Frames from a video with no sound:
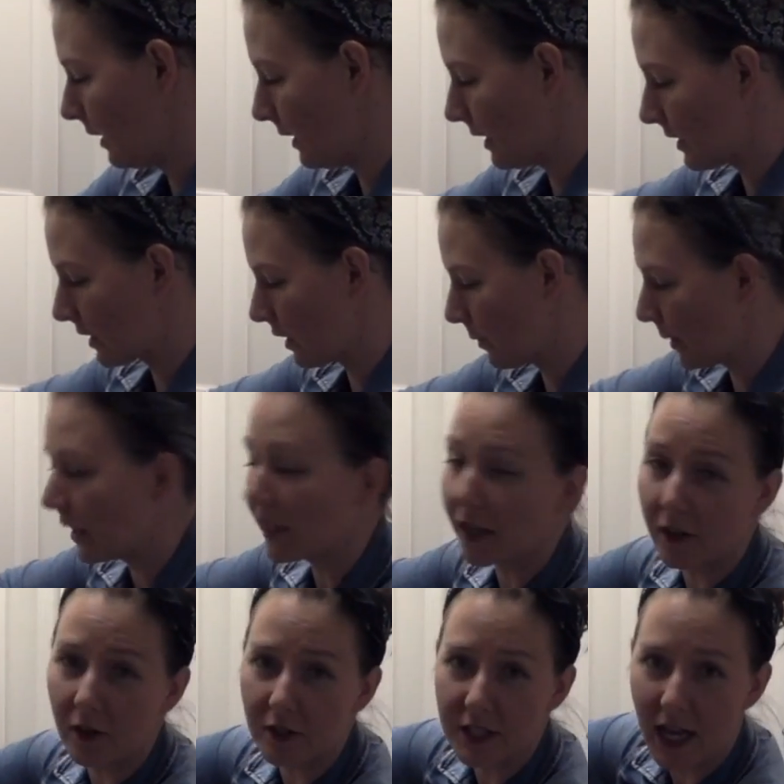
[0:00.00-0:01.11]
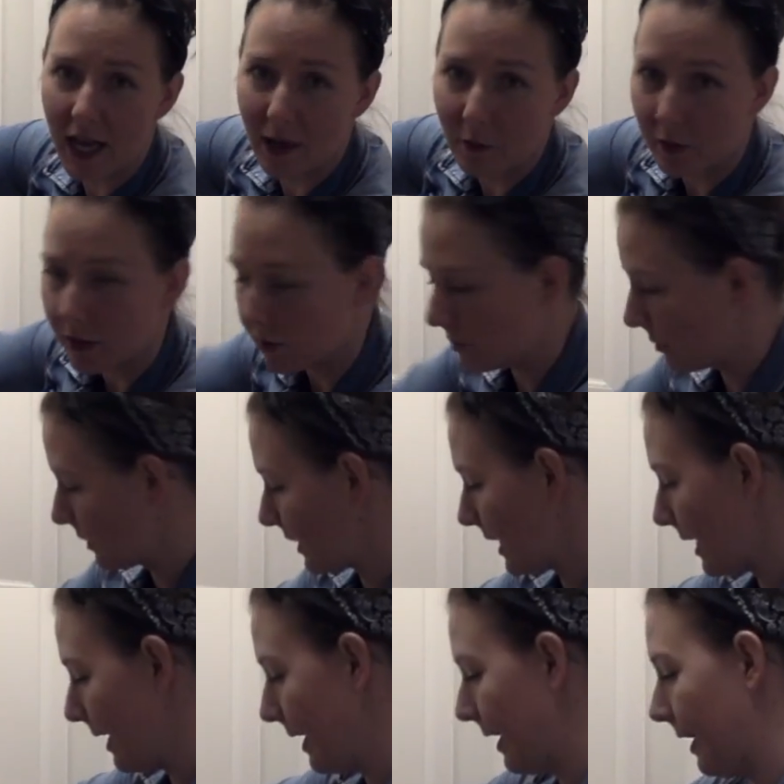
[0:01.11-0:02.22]
And this could be another time where you
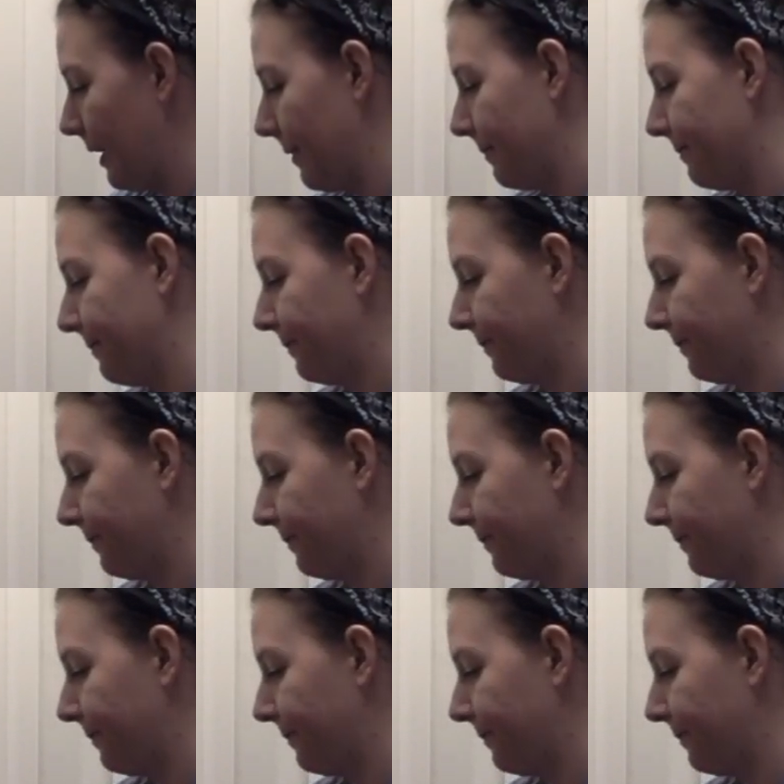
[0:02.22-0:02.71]
say,